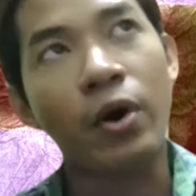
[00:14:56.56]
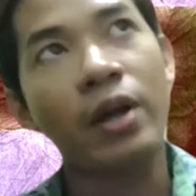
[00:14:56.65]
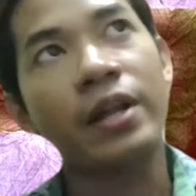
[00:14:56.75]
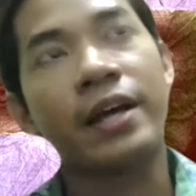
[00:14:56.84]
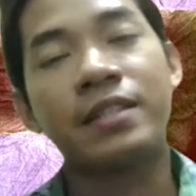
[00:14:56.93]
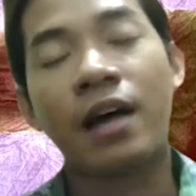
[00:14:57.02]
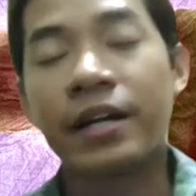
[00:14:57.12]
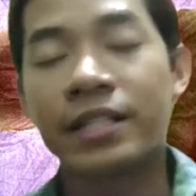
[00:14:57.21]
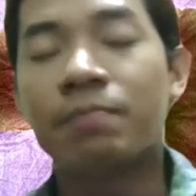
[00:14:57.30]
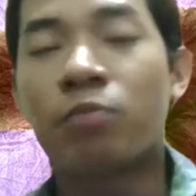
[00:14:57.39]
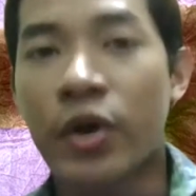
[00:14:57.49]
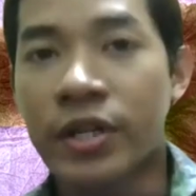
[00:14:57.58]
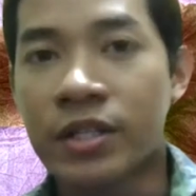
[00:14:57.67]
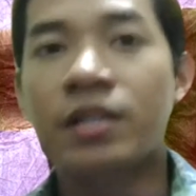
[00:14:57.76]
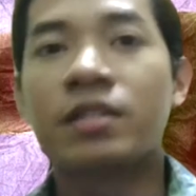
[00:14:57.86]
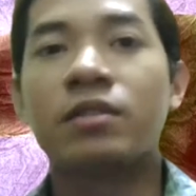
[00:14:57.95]
it a targeting
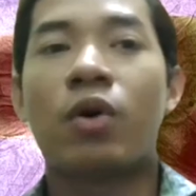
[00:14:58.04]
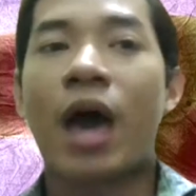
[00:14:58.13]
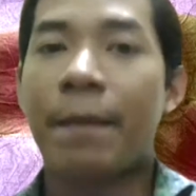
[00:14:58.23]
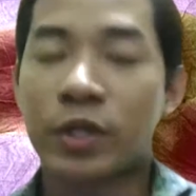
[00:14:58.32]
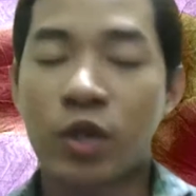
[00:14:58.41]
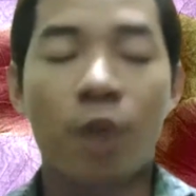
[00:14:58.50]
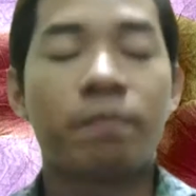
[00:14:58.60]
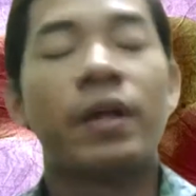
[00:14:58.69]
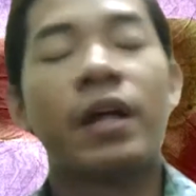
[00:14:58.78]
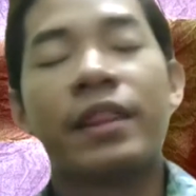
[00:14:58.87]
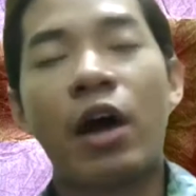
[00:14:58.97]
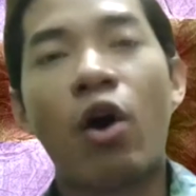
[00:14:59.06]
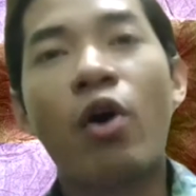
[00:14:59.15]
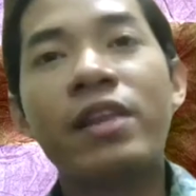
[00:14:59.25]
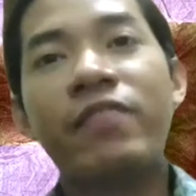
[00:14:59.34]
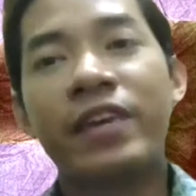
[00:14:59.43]
moieties or epitope that
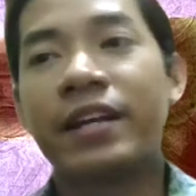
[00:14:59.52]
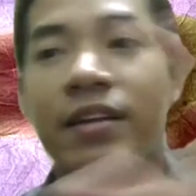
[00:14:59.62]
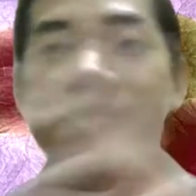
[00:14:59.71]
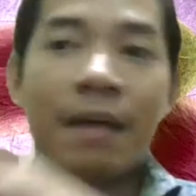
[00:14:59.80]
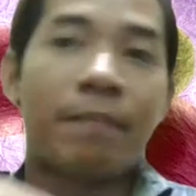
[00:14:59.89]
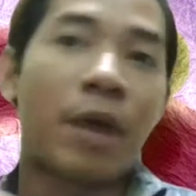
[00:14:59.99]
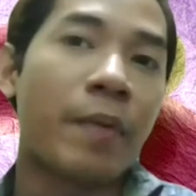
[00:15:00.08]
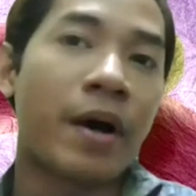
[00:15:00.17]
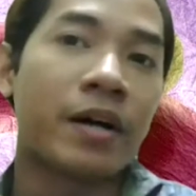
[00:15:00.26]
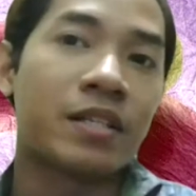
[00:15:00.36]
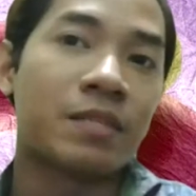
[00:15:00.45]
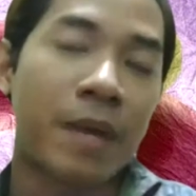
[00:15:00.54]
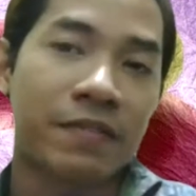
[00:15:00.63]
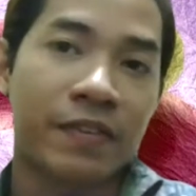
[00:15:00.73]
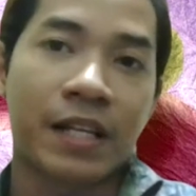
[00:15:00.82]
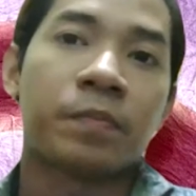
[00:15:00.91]
only recognize that biomarker
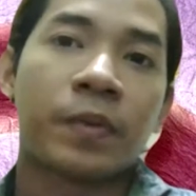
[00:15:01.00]
specifically.